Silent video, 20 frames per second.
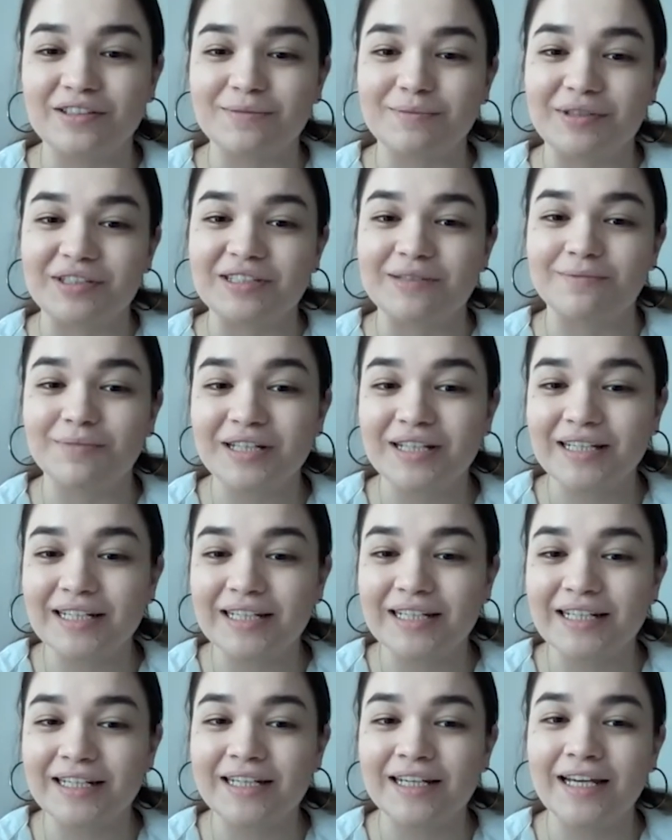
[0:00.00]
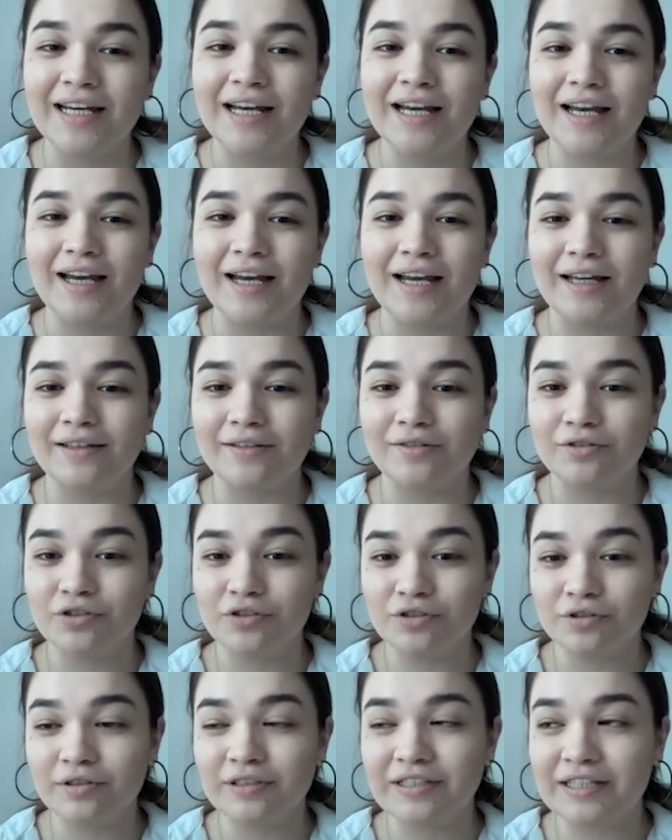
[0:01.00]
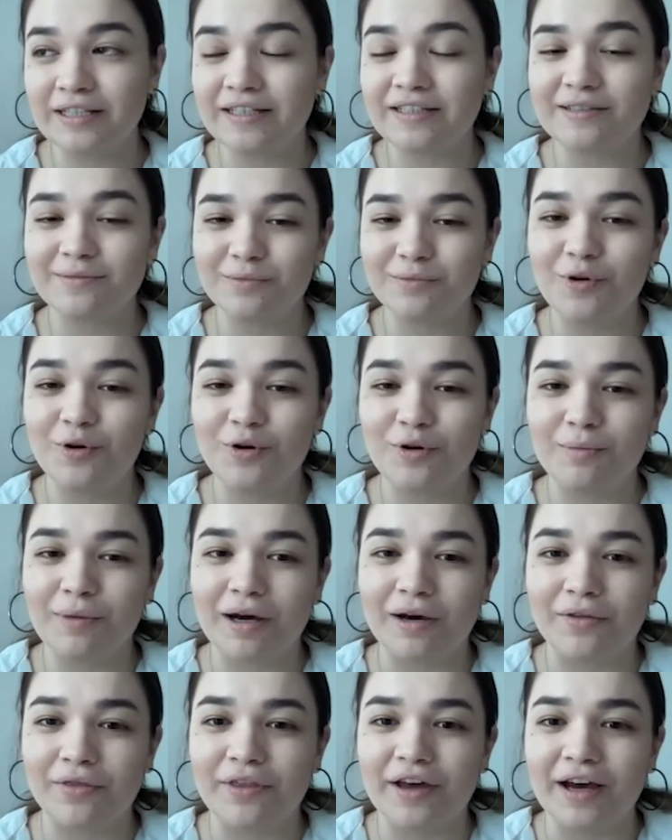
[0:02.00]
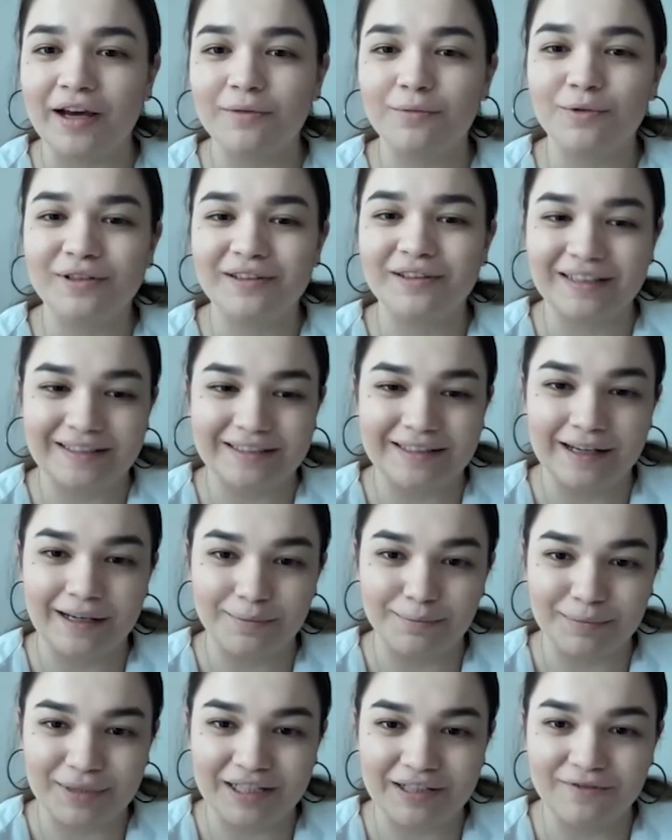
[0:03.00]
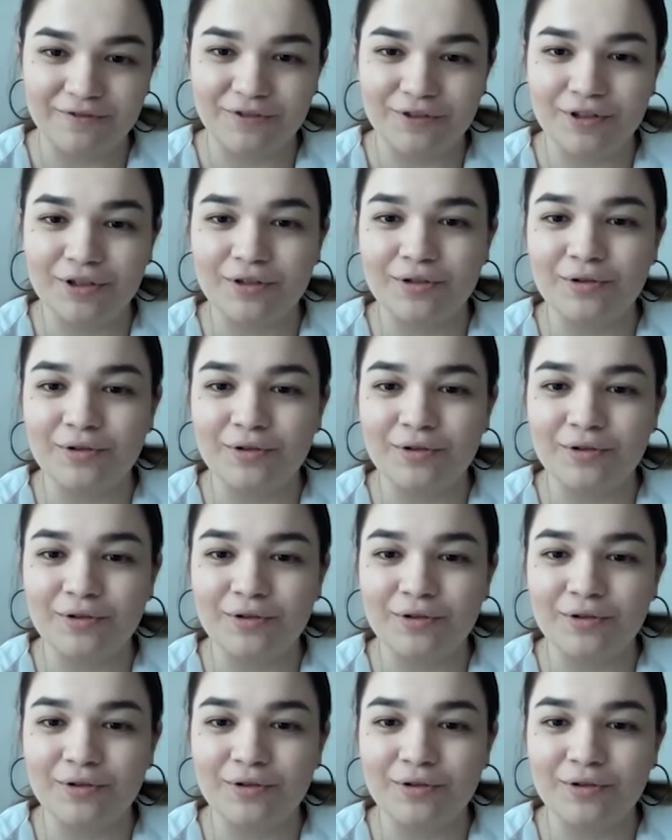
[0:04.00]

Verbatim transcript: the responsibility and could you tell us more about that what does that mean for